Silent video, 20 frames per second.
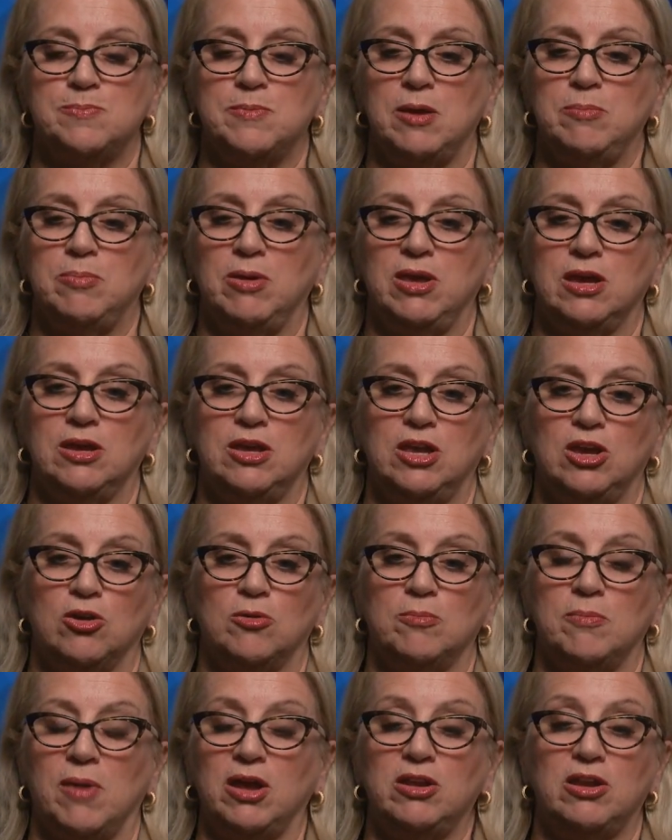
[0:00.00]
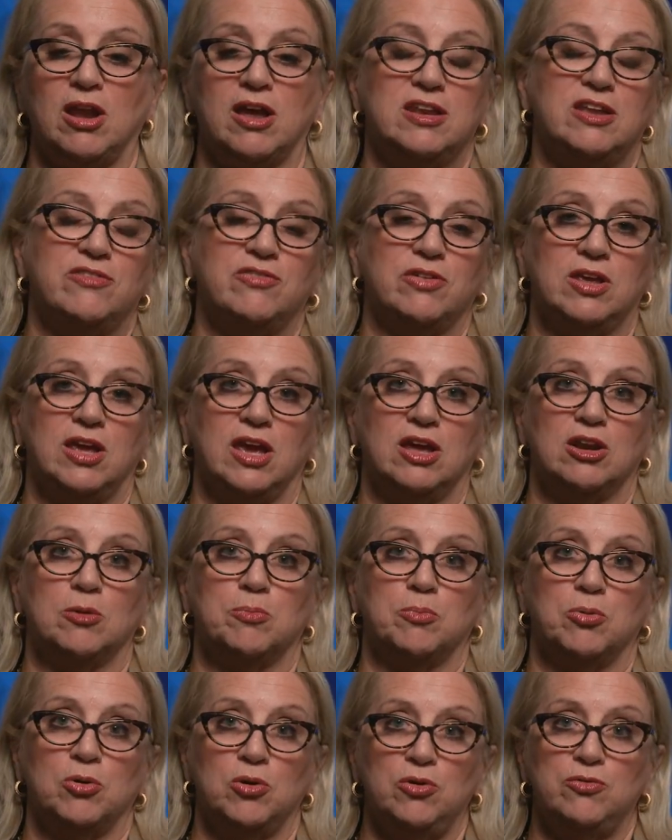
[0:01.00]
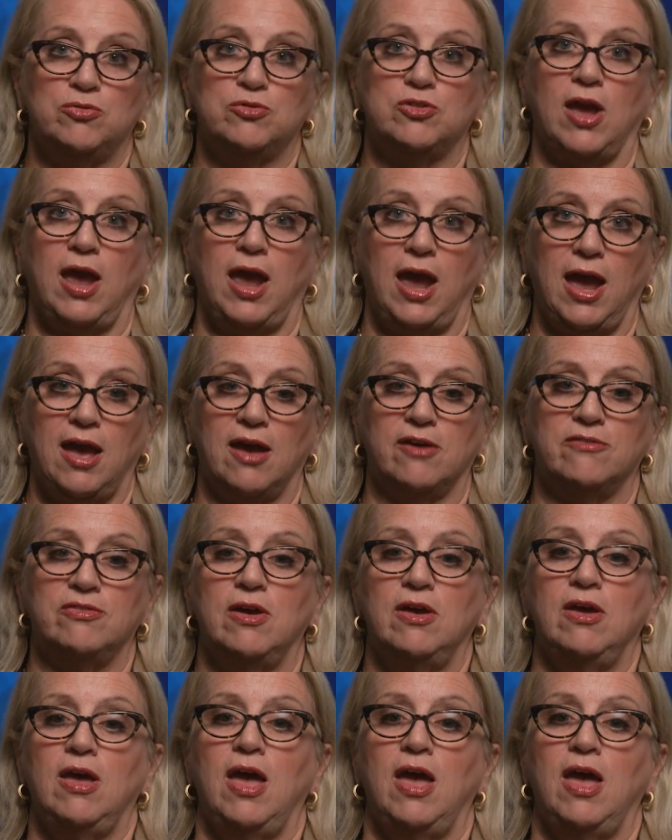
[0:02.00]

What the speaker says: maybe a year, might not even get approved to have